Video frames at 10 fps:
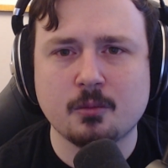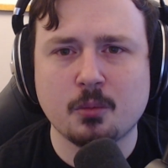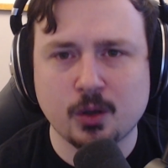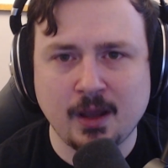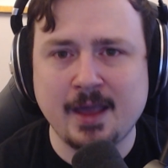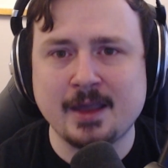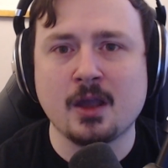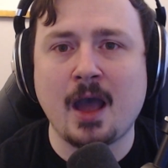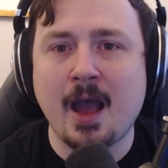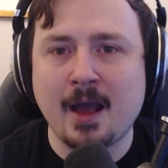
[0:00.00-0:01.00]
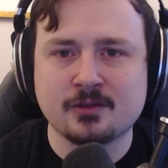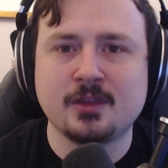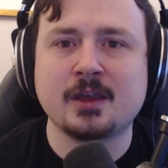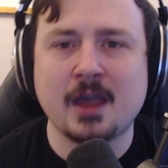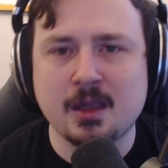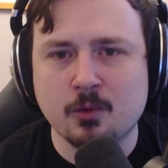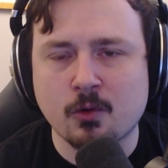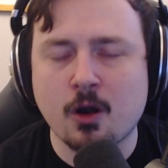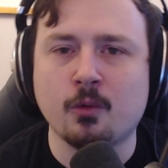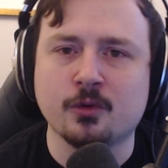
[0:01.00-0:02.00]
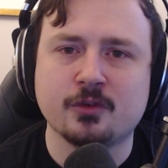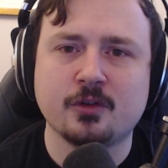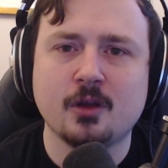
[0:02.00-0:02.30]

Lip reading: Play as the game grows.